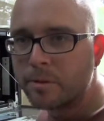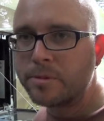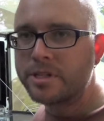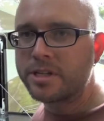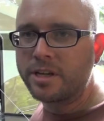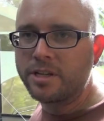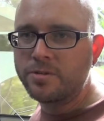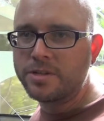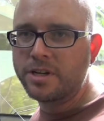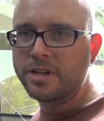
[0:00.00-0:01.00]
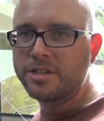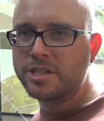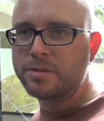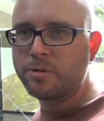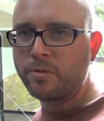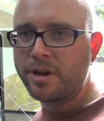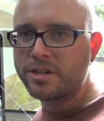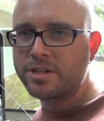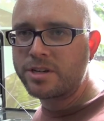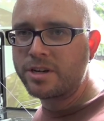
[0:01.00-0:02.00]
going to be stuck using an adjustable
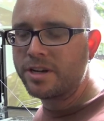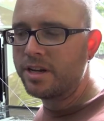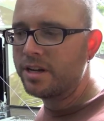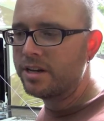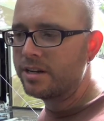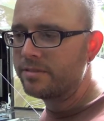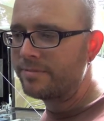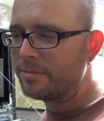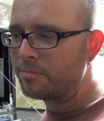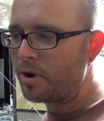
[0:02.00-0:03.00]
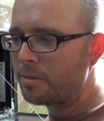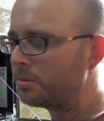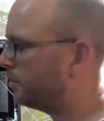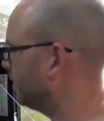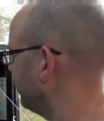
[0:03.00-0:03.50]
wrench, and I'm probably